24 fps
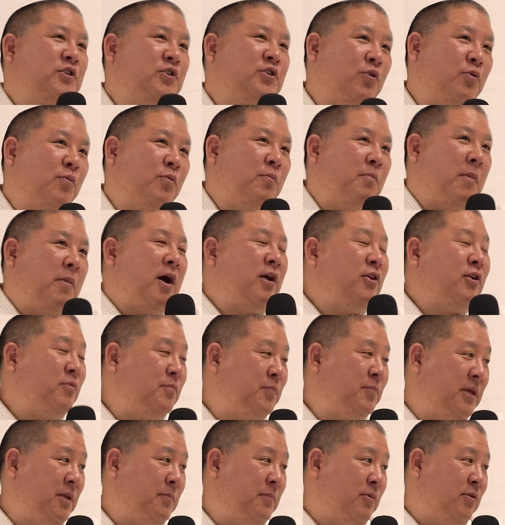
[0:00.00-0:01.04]
So modern
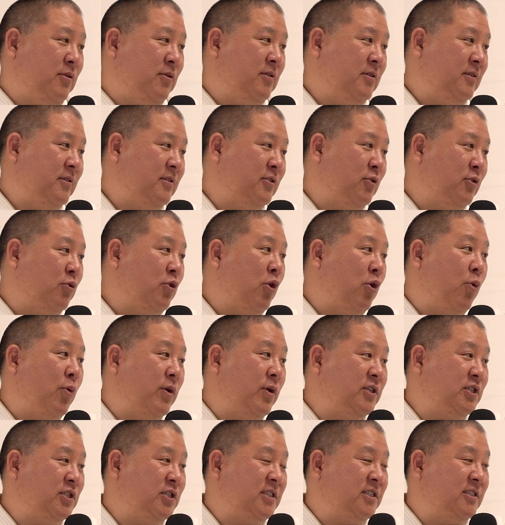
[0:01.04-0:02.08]
people don't
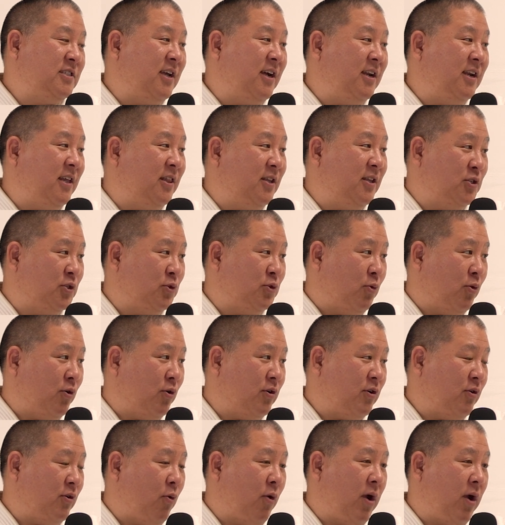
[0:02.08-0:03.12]
always study the
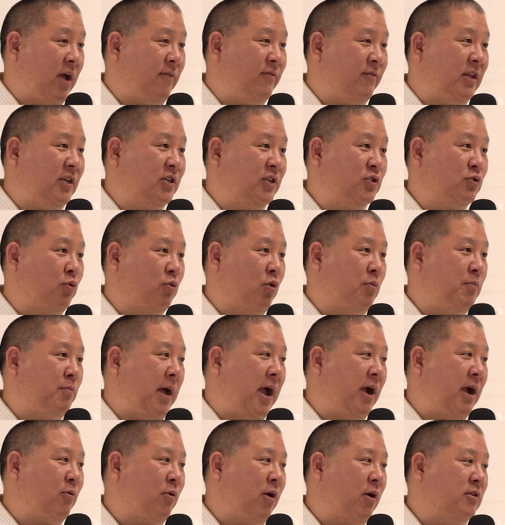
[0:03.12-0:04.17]
sword or have any sword
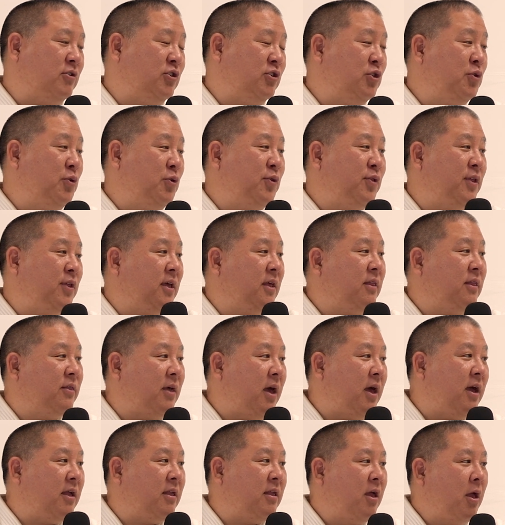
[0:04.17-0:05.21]
background. Do you think
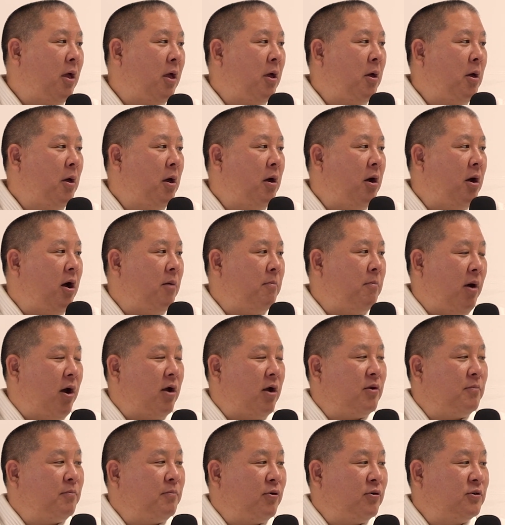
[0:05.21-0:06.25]
that a
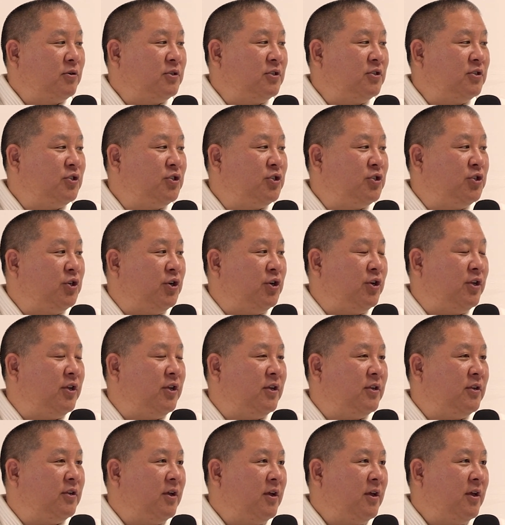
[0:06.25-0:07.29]
modern person
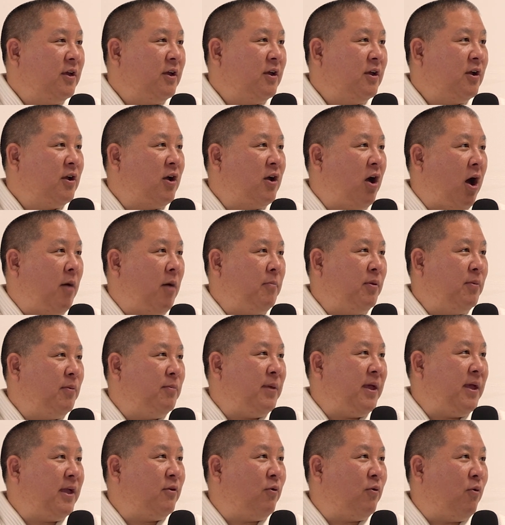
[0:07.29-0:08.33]
should
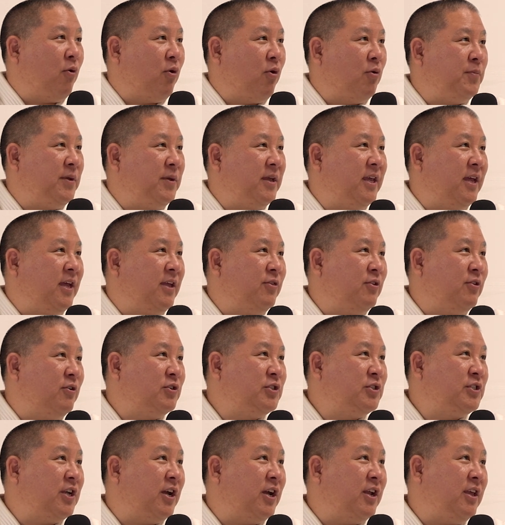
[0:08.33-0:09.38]
complement or begin their
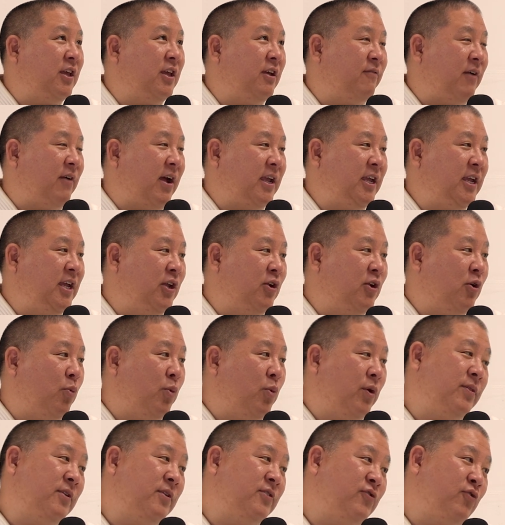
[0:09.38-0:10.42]
study of Aikido
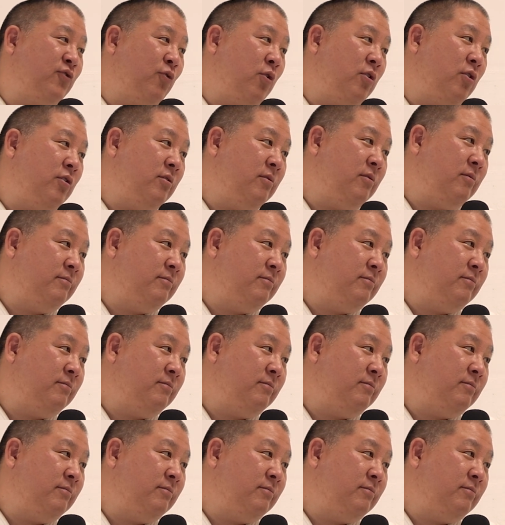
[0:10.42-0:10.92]
with the sword?